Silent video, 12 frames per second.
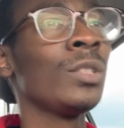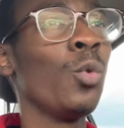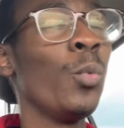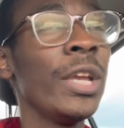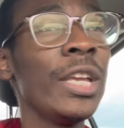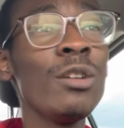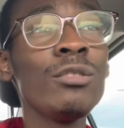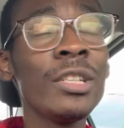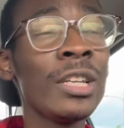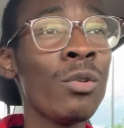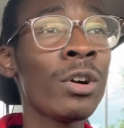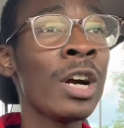we
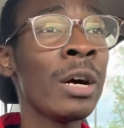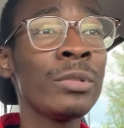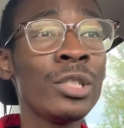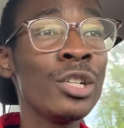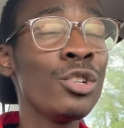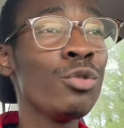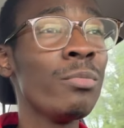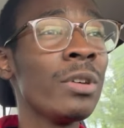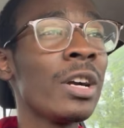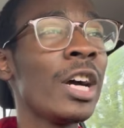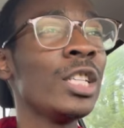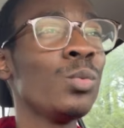usually don't come to you
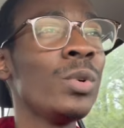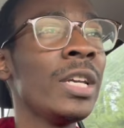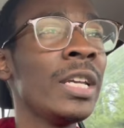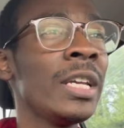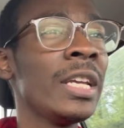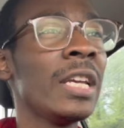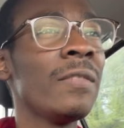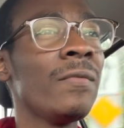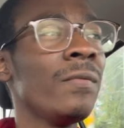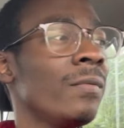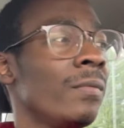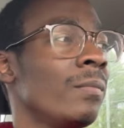because we
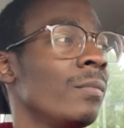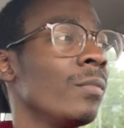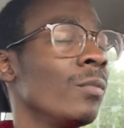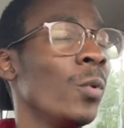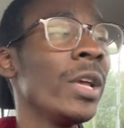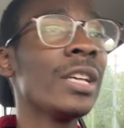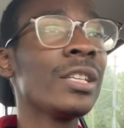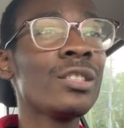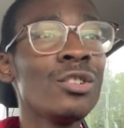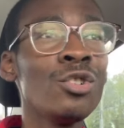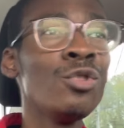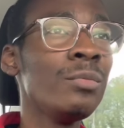
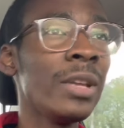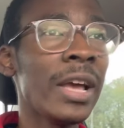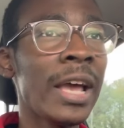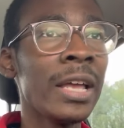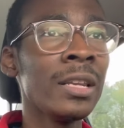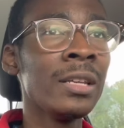assume that